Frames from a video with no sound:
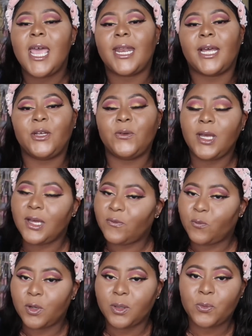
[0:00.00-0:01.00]
and I do
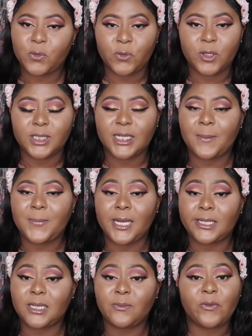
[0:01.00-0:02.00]
have one more that I
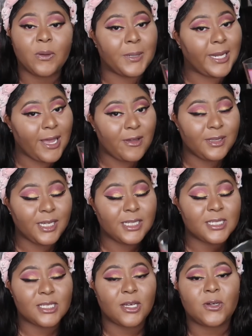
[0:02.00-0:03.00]
picked up from an
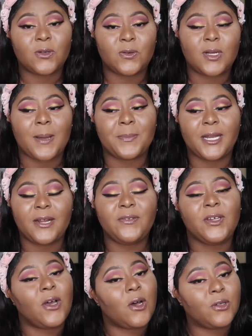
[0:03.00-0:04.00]
outlet so I'm
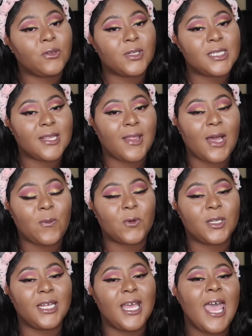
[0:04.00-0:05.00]
definitely holding on to that one